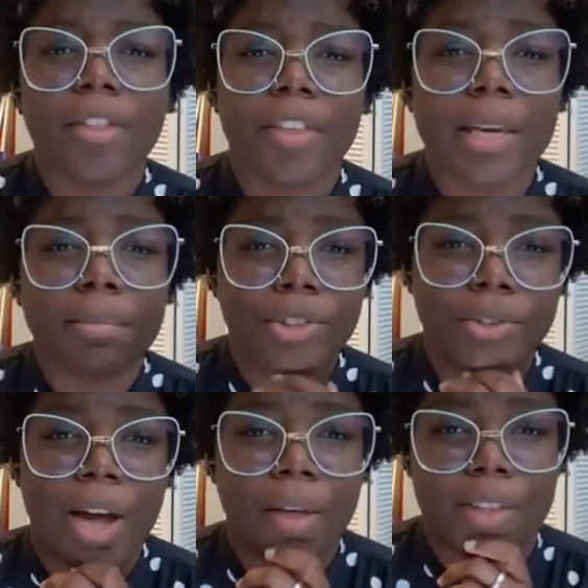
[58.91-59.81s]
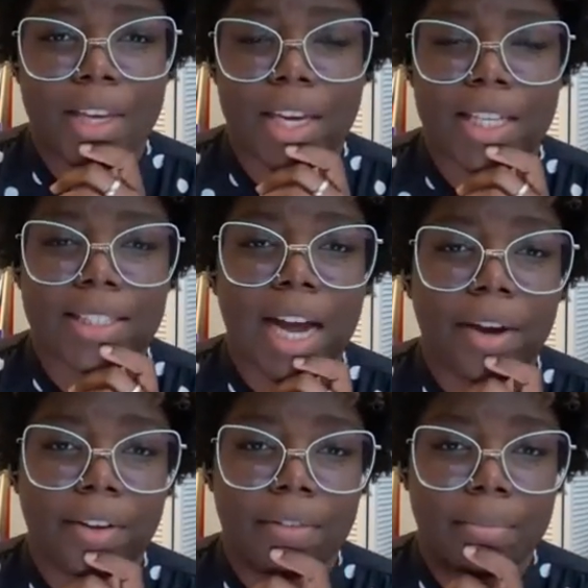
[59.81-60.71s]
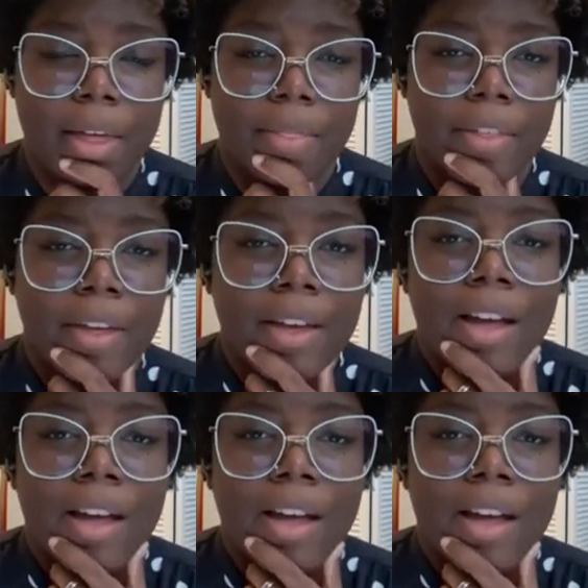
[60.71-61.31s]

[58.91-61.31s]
themes throughout the entirety of the month.